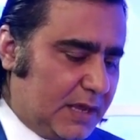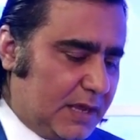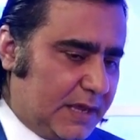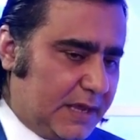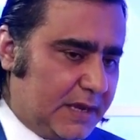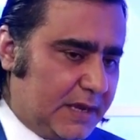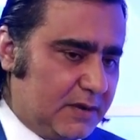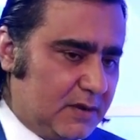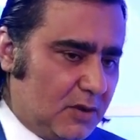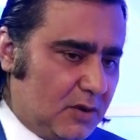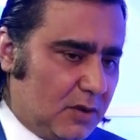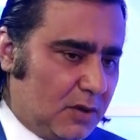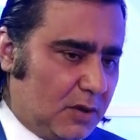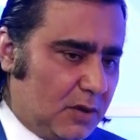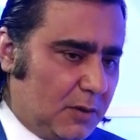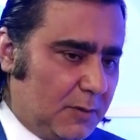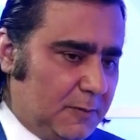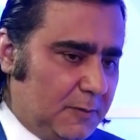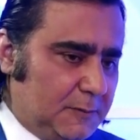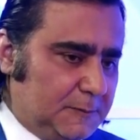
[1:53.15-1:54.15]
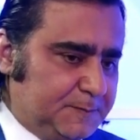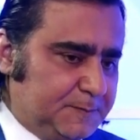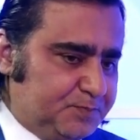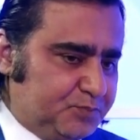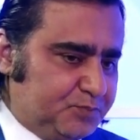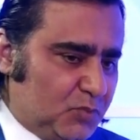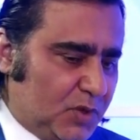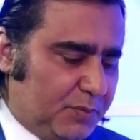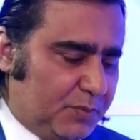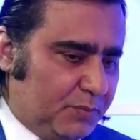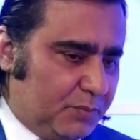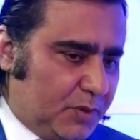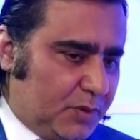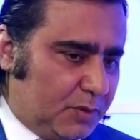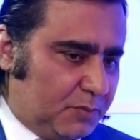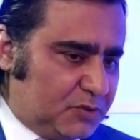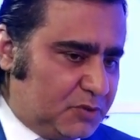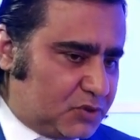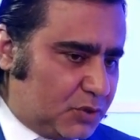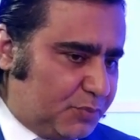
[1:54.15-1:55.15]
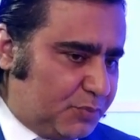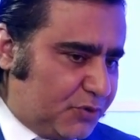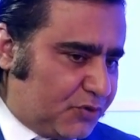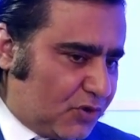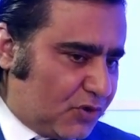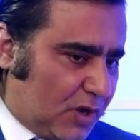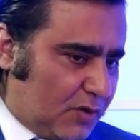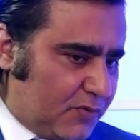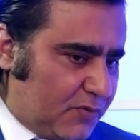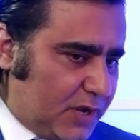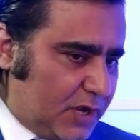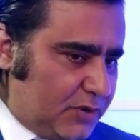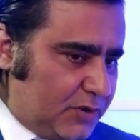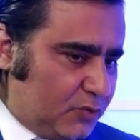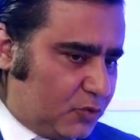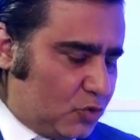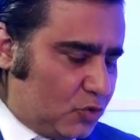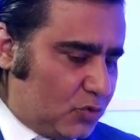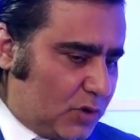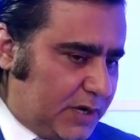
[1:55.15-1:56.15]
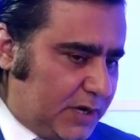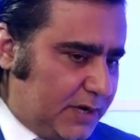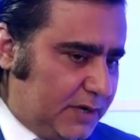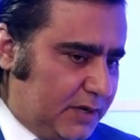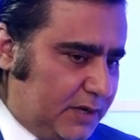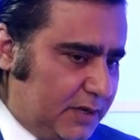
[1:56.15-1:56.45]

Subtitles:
And Mr. Peshawriya used to run it.